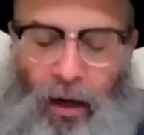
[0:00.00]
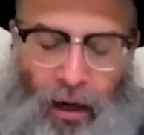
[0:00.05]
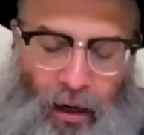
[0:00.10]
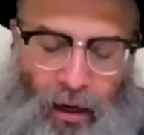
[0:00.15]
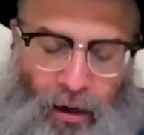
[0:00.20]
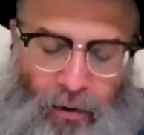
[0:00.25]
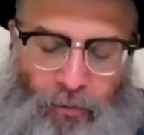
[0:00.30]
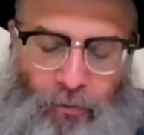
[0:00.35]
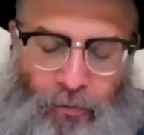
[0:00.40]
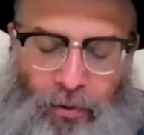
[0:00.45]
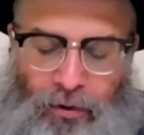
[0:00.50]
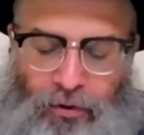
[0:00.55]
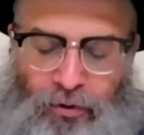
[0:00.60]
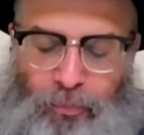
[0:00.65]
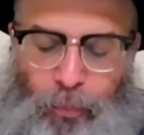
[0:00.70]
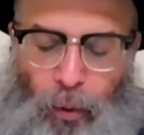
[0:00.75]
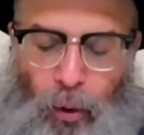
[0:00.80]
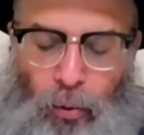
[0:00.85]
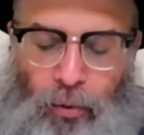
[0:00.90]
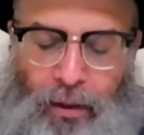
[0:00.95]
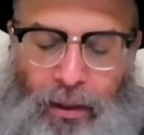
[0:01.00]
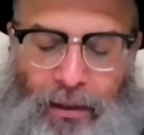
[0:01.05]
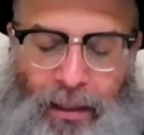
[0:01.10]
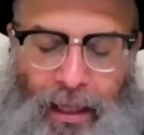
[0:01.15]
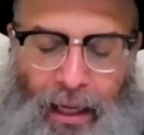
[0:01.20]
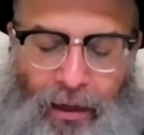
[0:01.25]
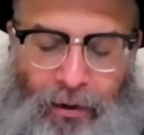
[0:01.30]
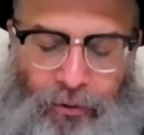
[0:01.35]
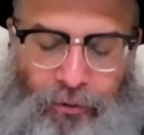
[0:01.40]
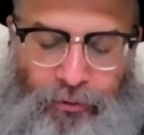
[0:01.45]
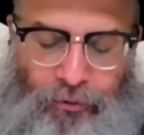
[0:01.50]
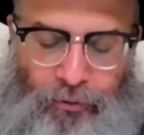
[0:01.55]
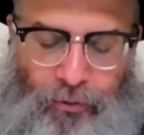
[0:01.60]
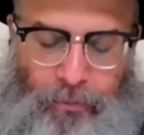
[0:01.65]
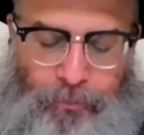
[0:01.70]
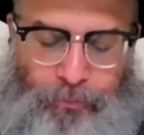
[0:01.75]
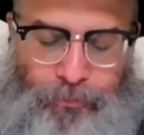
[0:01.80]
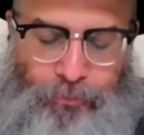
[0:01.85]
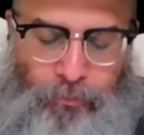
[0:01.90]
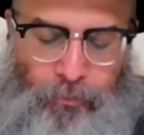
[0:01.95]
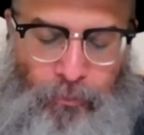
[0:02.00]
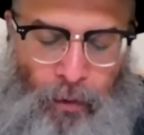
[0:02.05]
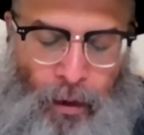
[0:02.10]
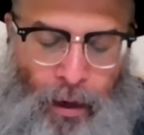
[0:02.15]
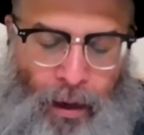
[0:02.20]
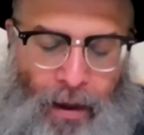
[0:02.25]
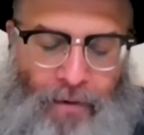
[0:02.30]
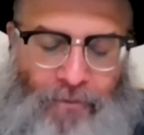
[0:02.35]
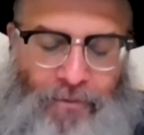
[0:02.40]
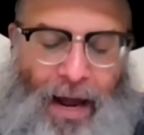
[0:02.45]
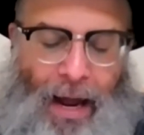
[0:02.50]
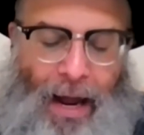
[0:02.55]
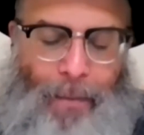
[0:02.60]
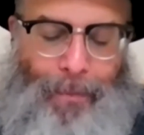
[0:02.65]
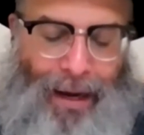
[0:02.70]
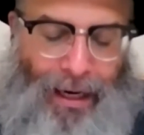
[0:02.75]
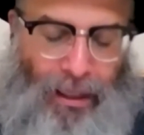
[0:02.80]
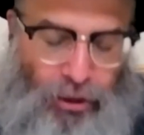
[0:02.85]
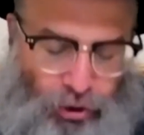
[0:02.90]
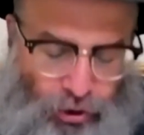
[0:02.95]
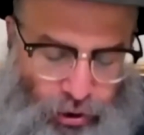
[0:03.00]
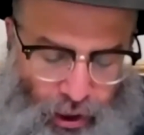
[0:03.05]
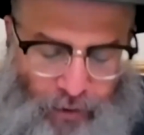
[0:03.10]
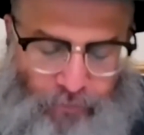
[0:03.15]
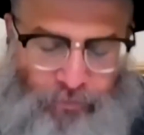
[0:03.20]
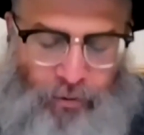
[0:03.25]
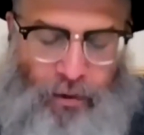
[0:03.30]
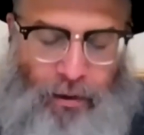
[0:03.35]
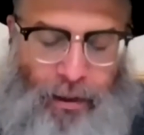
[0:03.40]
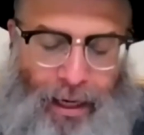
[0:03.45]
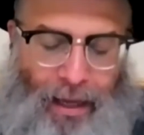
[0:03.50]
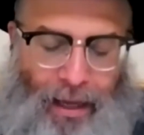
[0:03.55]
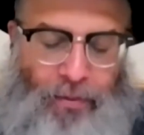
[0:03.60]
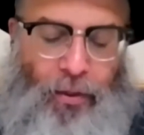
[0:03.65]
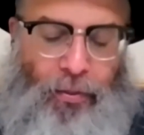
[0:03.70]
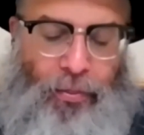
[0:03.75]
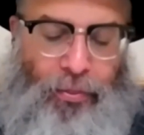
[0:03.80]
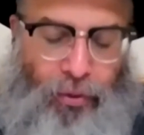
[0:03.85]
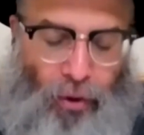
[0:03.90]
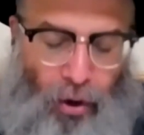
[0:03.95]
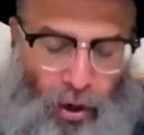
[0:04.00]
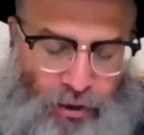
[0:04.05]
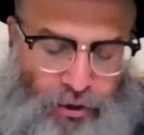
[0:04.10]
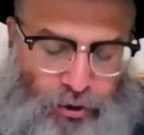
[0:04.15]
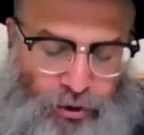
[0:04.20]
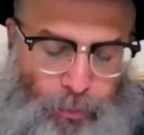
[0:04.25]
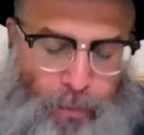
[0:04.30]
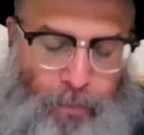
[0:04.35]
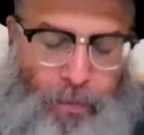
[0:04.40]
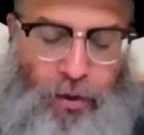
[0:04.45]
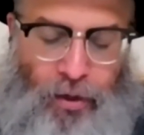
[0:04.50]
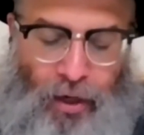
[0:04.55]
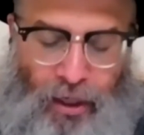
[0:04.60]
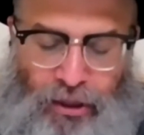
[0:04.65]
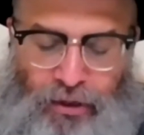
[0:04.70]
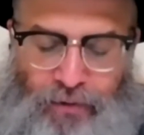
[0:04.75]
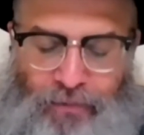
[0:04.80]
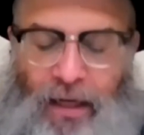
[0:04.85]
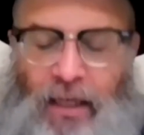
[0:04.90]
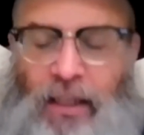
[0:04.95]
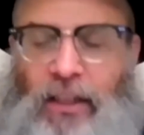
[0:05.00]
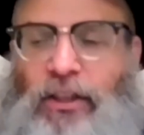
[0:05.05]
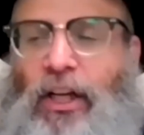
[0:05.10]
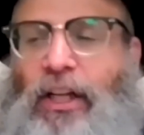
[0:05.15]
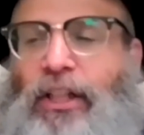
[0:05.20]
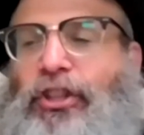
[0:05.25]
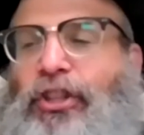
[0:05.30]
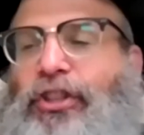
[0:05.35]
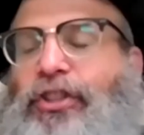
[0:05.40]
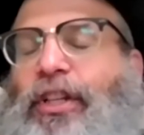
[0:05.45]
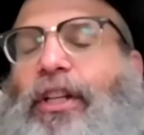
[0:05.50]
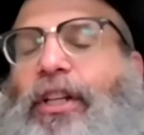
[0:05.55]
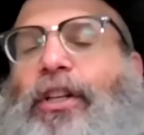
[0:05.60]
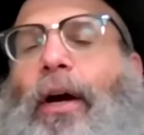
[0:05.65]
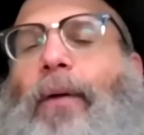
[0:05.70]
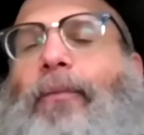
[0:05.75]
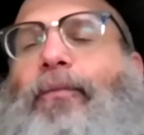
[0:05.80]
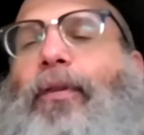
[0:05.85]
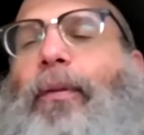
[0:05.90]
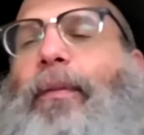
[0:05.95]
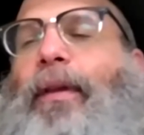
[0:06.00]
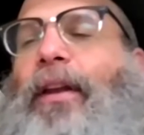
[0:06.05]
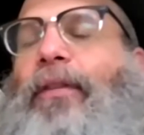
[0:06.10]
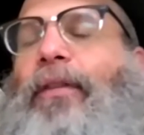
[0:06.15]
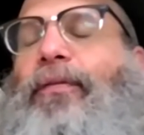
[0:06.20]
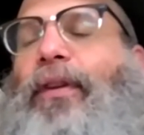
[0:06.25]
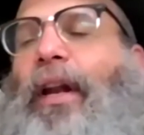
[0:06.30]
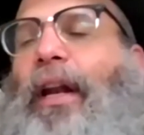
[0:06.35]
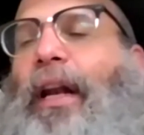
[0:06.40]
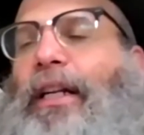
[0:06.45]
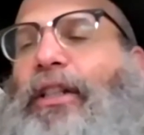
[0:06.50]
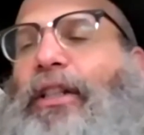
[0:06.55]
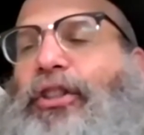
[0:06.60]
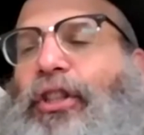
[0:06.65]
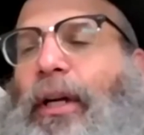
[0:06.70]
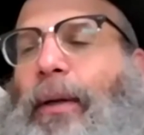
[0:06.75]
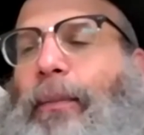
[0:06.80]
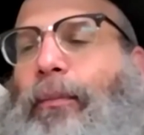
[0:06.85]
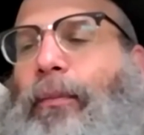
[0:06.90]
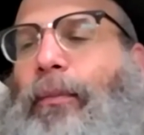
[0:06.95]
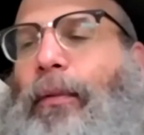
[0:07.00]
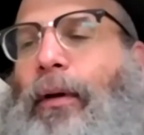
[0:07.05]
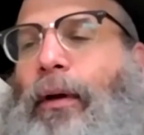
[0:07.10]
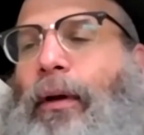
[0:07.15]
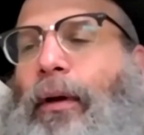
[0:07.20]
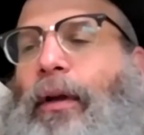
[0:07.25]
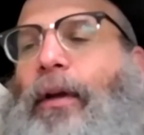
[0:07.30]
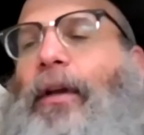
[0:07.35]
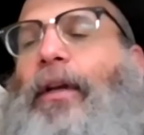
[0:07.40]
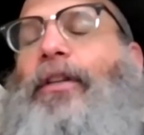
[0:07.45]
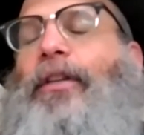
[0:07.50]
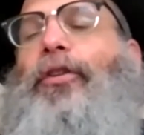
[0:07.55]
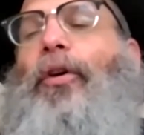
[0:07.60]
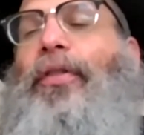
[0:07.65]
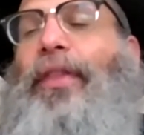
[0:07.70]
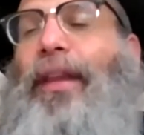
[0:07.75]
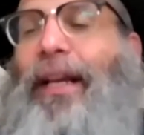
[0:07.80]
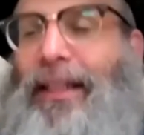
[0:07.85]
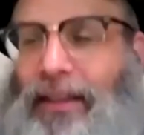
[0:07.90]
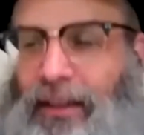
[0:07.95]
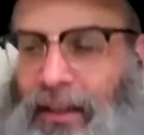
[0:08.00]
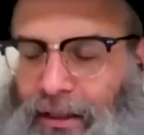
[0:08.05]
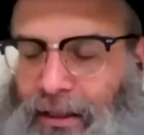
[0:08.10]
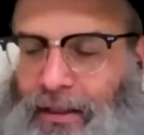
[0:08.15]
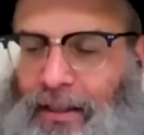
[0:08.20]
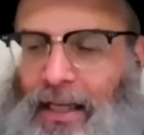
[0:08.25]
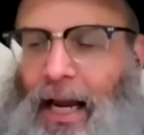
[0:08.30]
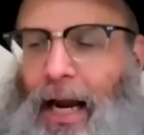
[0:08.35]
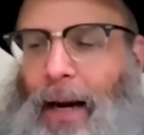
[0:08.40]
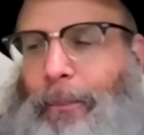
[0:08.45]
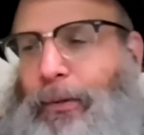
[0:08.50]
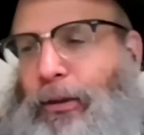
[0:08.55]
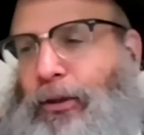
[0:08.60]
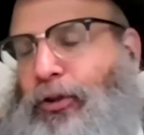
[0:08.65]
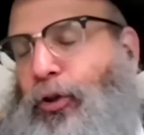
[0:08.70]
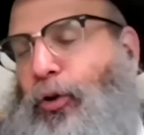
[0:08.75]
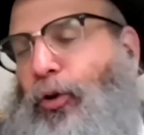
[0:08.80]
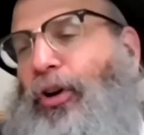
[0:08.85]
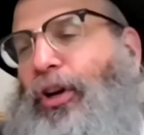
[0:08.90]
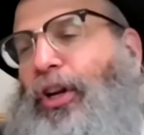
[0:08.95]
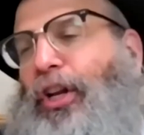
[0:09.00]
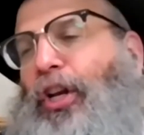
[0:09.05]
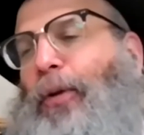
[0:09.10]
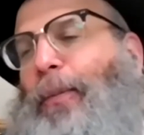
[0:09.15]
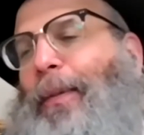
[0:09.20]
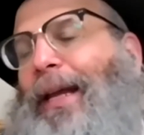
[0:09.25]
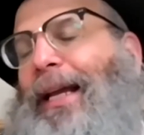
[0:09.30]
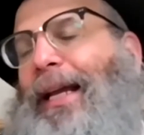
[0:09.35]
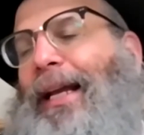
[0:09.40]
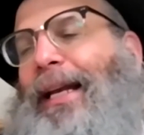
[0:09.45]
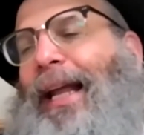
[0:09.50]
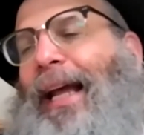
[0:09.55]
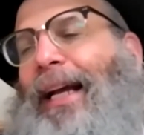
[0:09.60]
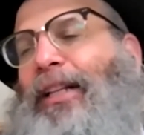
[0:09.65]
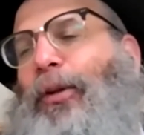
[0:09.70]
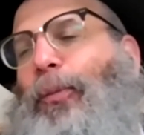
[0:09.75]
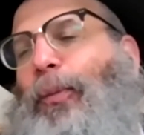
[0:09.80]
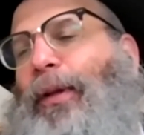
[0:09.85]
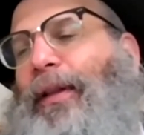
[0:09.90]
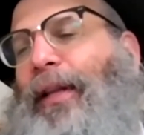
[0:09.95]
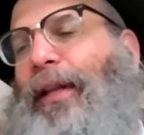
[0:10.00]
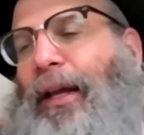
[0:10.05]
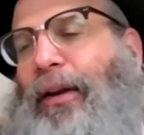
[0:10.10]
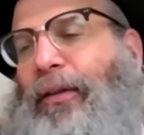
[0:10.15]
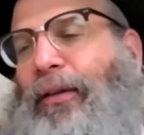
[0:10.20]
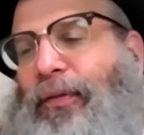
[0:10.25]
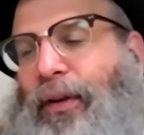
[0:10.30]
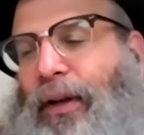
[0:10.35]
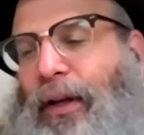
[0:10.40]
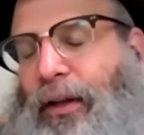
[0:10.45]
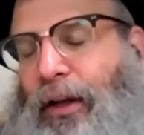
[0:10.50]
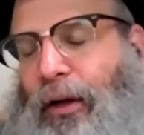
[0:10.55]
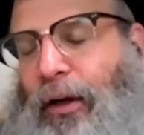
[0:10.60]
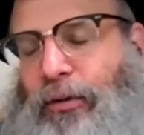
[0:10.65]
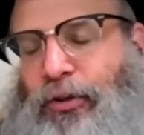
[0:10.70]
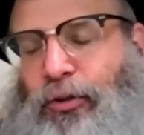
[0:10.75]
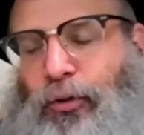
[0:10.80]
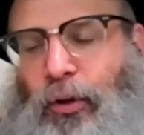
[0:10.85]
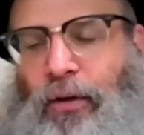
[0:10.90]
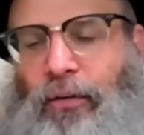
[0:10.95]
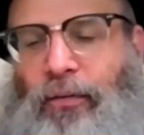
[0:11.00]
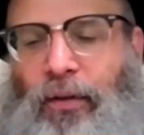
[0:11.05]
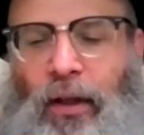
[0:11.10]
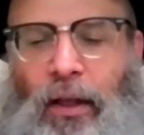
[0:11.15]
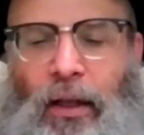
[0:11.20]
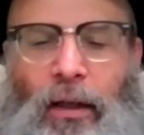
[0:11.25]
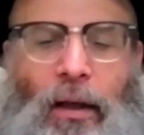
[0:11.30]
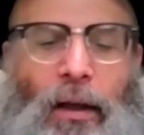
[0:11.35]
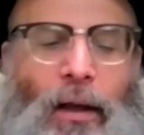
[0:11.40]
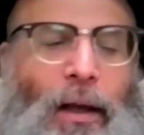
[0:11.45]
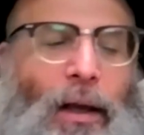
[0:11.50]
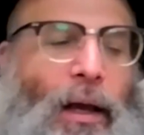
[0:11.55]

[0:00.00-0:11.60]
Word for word: of the spoken letters. Vahamachshava and the thoughts, mimidais of that come from the infinite Hashem. So this is the opportunity to be connected with the infinite. You know, it's sort of the